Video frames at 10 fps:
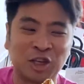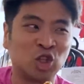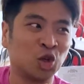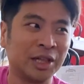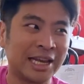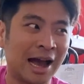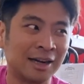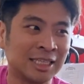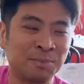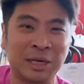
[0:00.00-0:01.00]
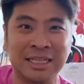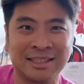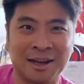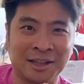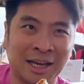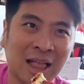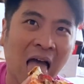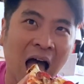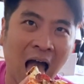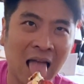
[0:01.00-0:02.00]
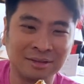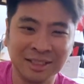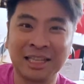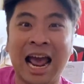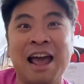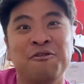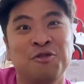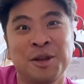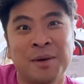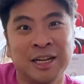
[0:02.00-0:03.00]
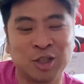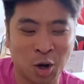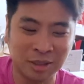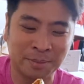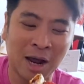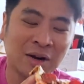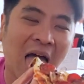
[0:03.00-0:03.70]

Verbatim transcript: the Juliana's pizza that uh, that everybody talked about.